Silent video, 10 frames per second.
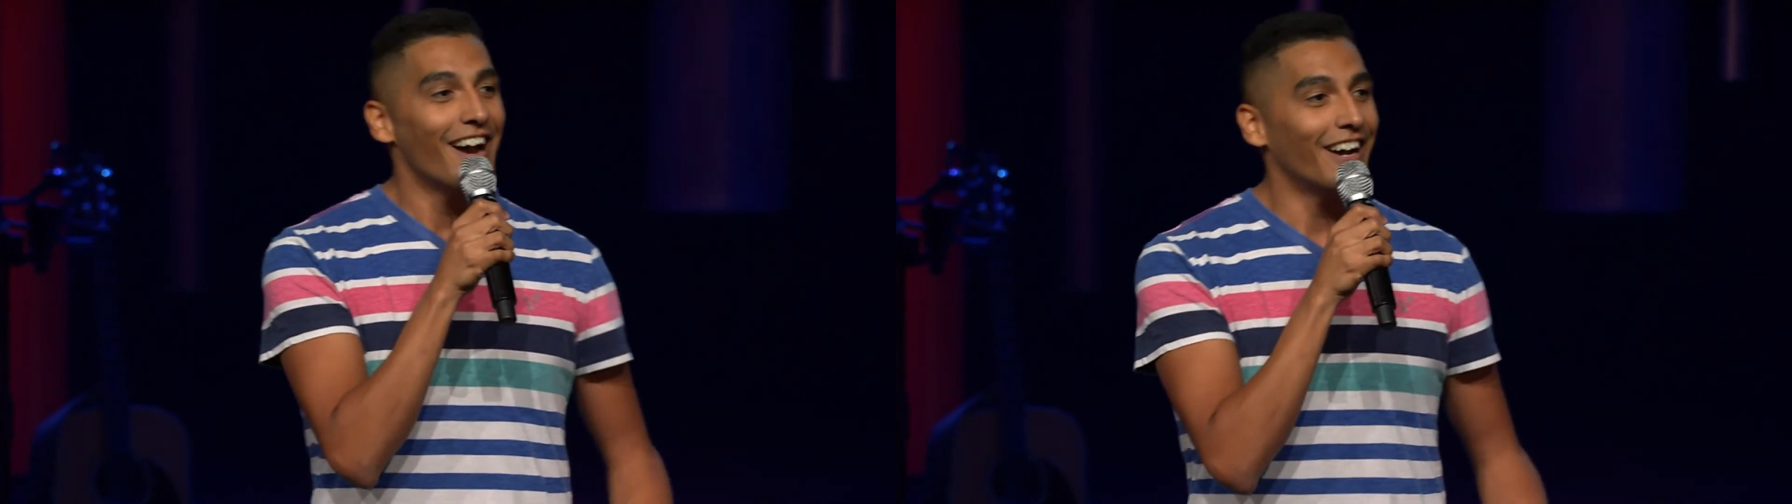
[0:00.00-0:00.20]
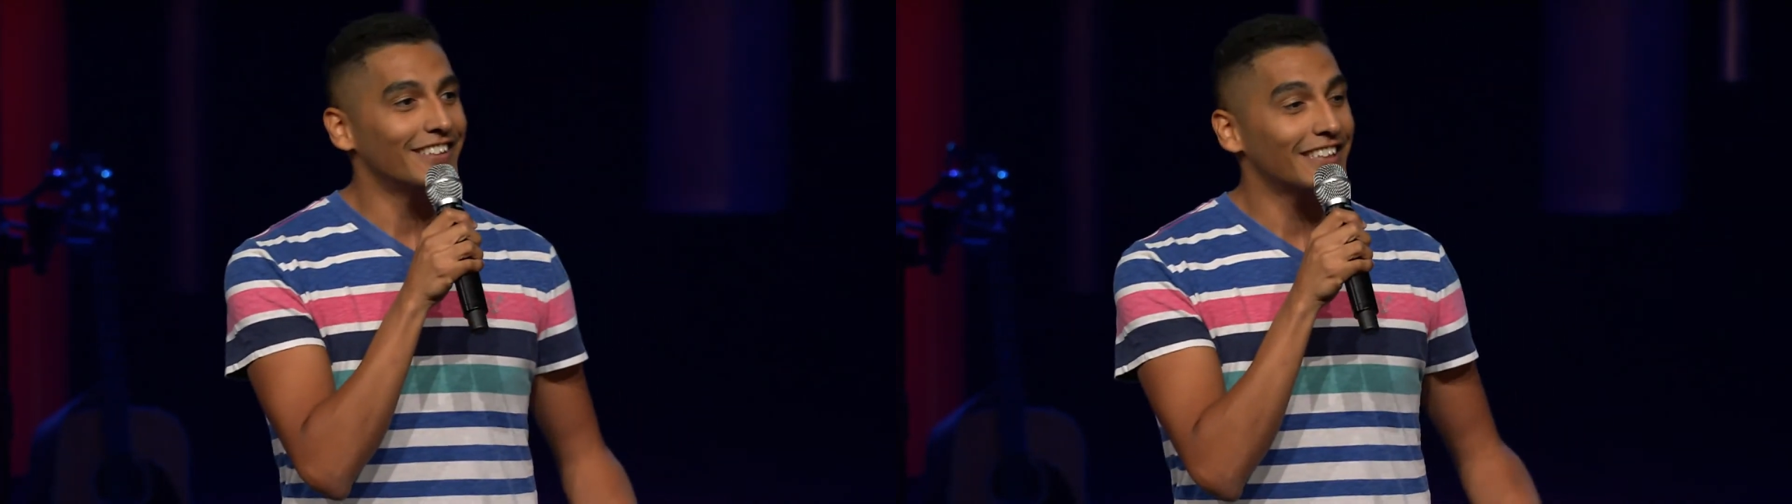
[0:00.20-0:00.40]

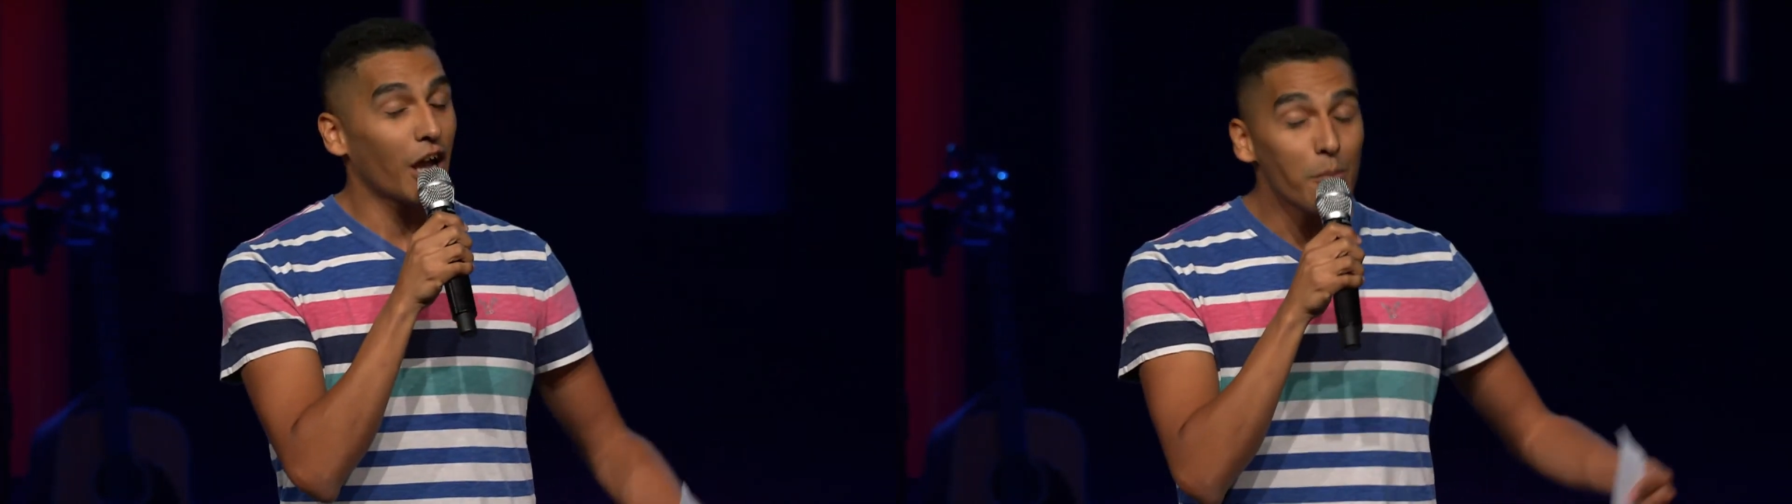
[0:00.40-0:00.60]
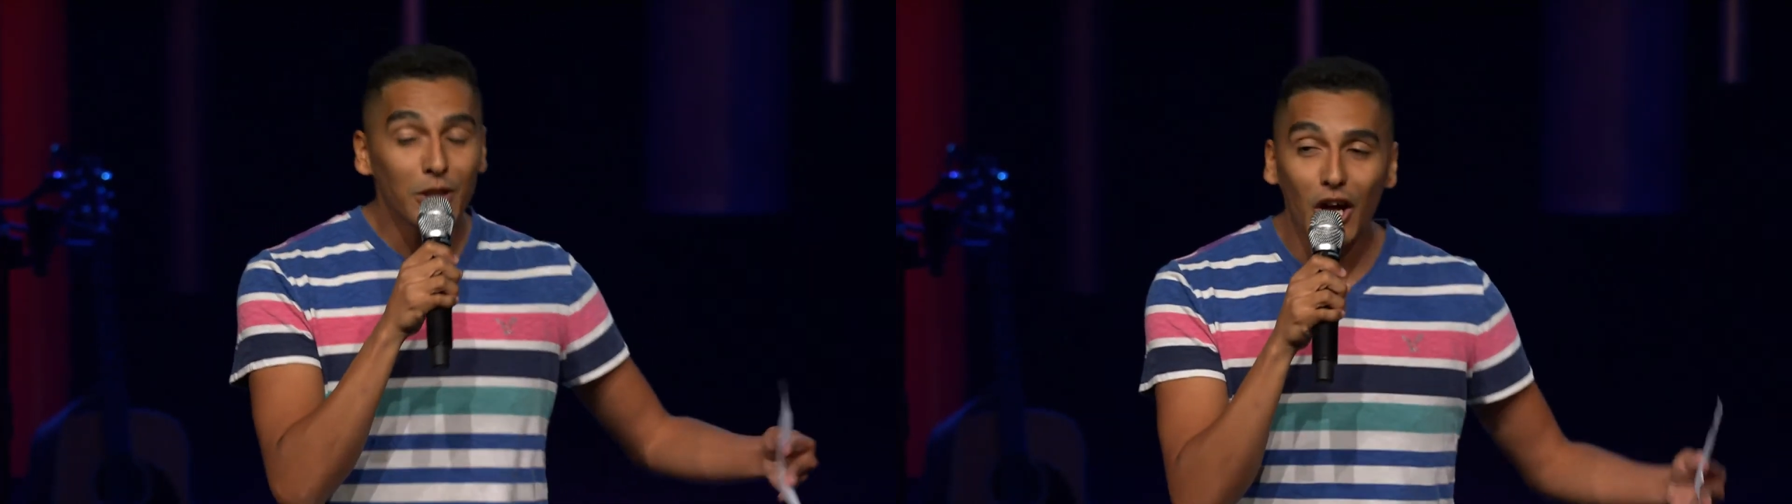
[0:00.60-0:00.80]
to
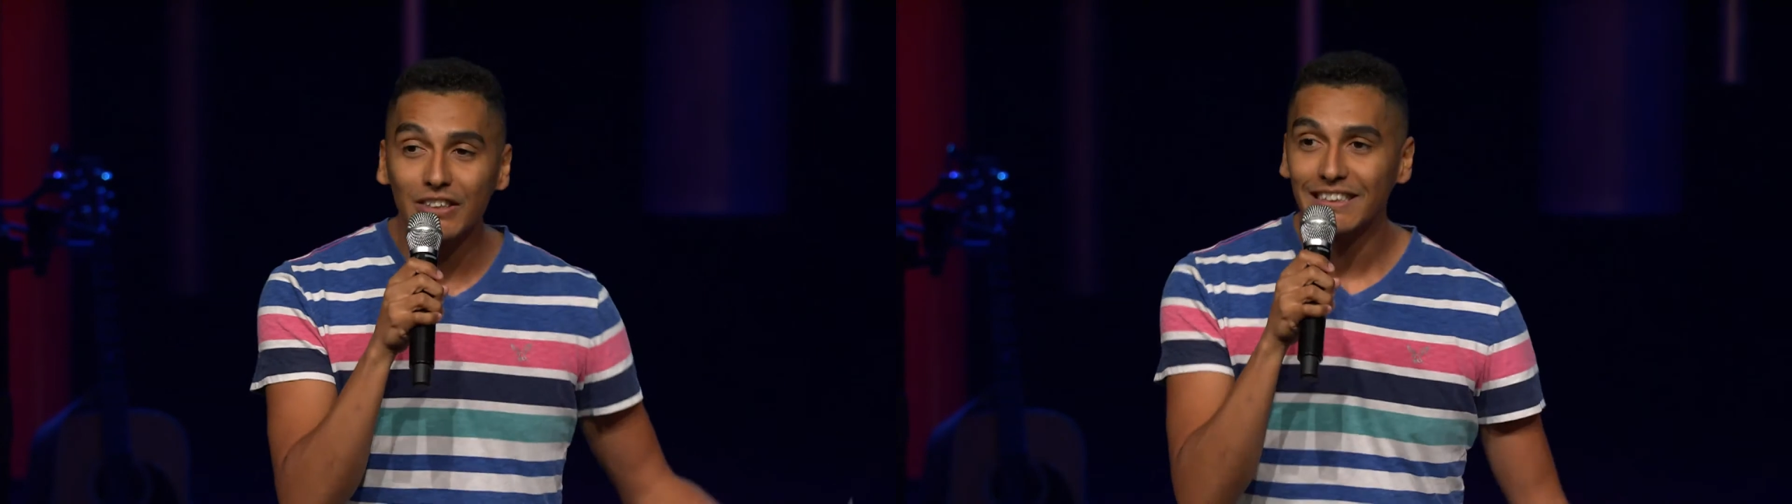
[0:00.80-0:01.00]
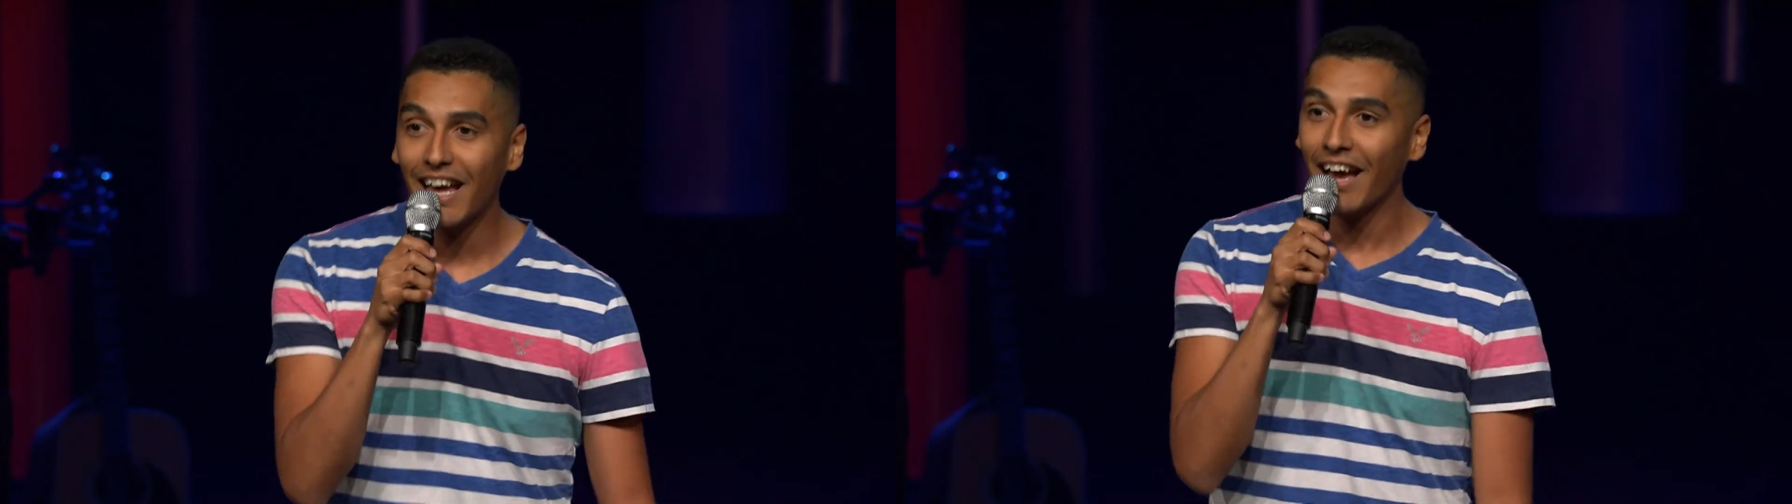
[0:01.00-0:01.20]
come
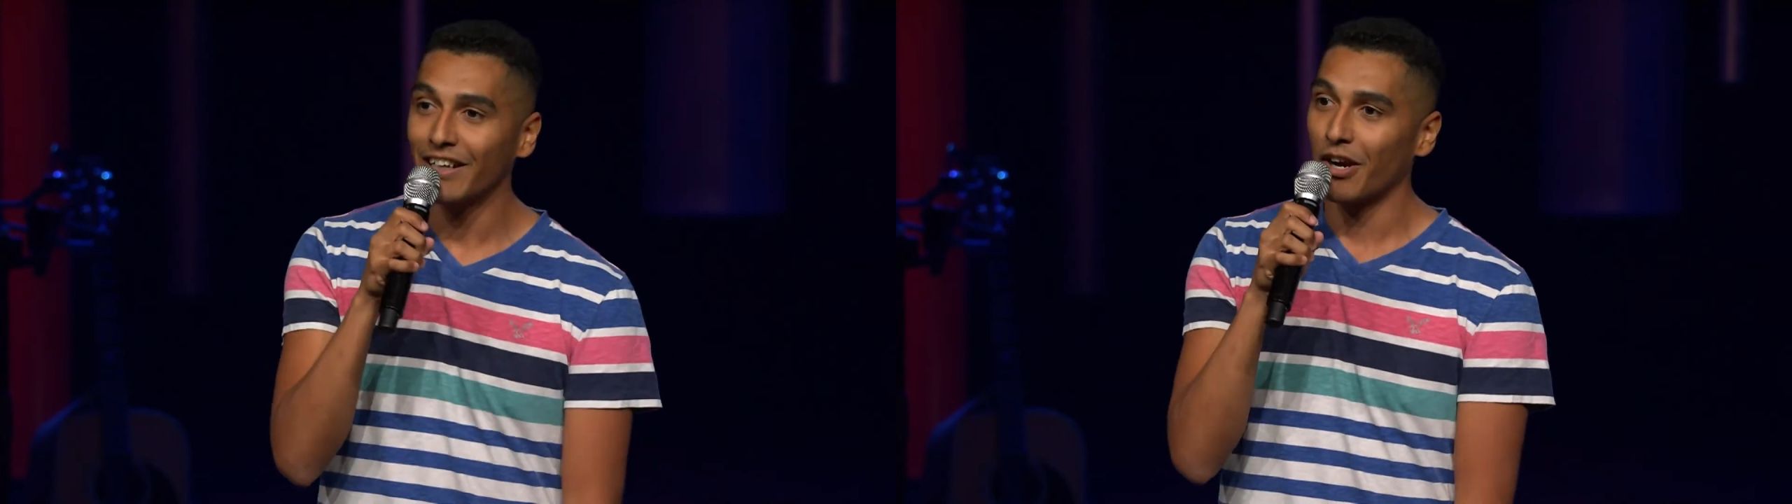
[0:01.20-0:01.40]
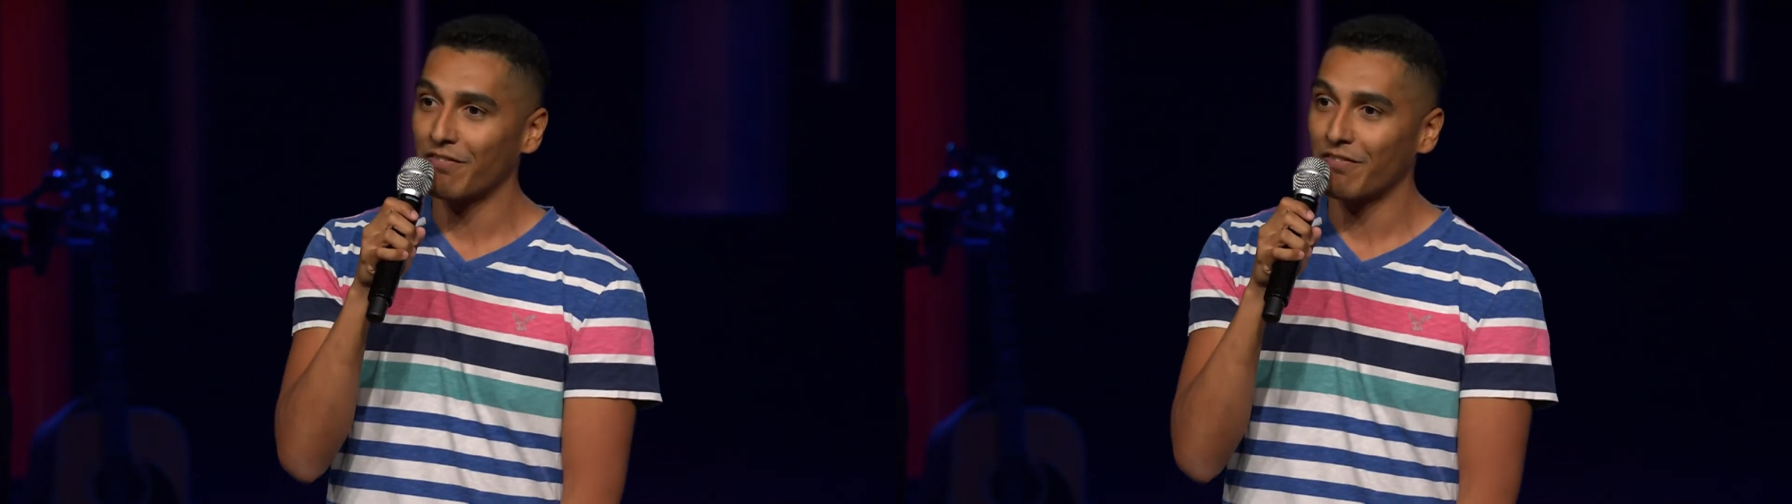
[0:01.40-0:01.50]
alongside